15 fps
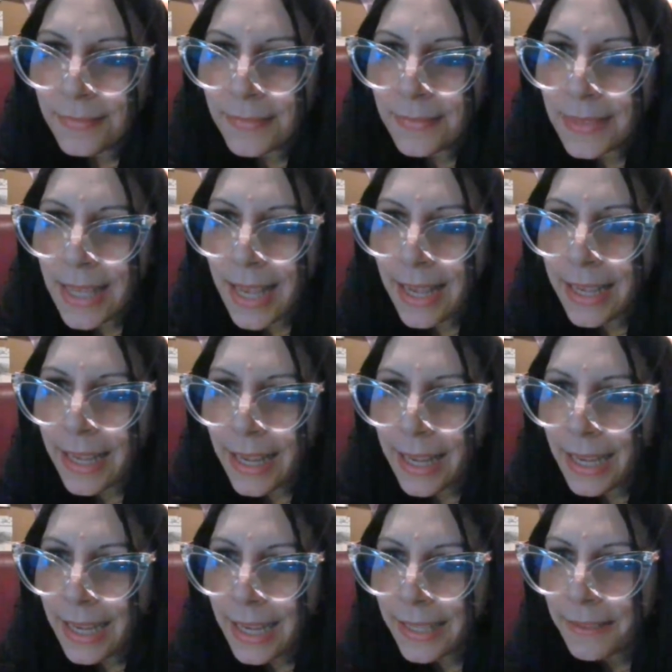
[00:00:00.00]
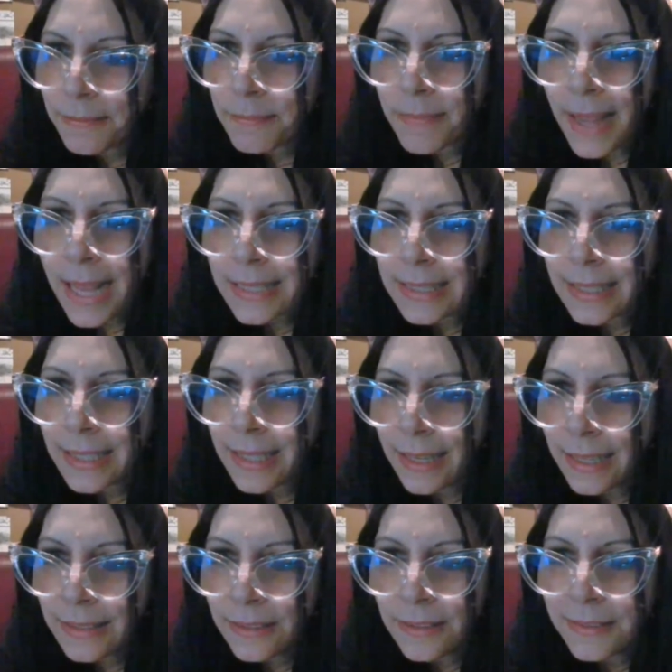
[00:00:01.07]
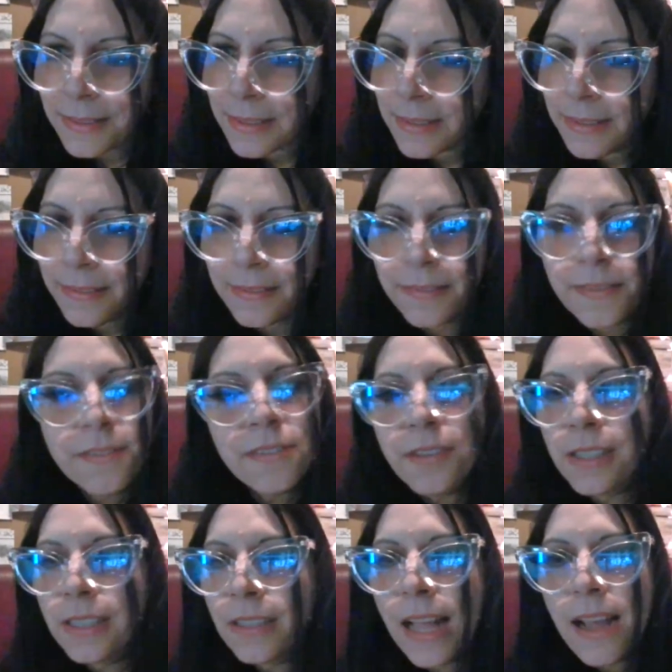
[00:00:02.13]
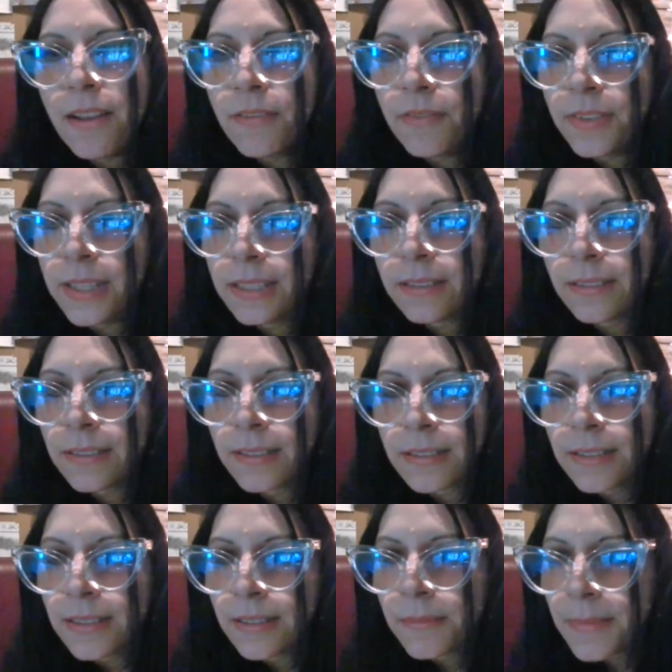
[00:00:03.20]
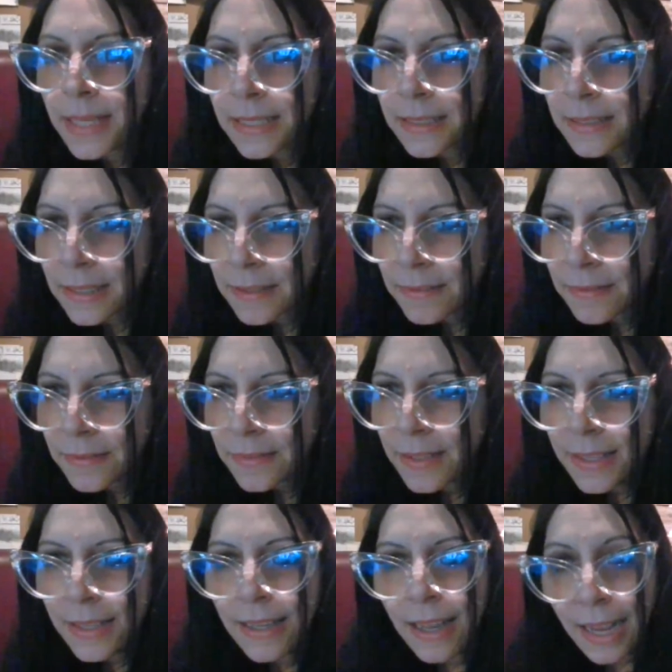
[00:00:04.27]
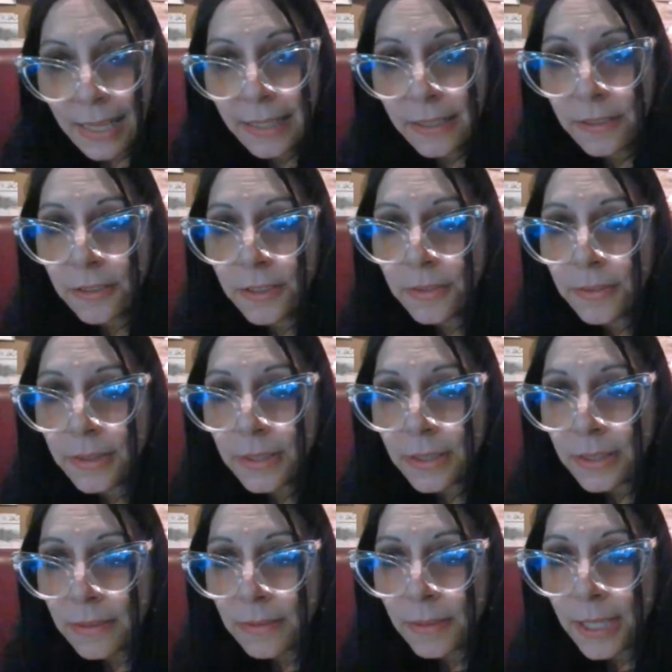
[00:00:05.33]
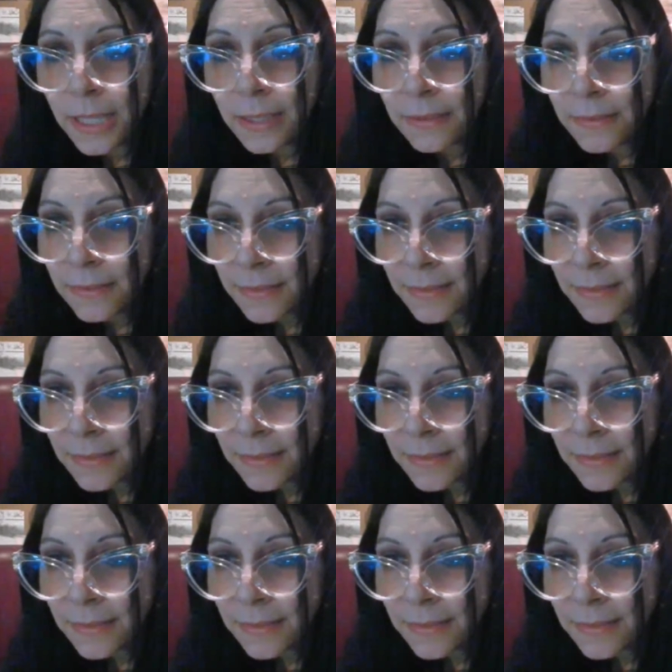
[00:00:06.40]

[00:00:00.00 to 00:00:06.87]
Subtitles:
Hey, bats and candles and clown faces. It's amazing. Highlander 2 is good as well.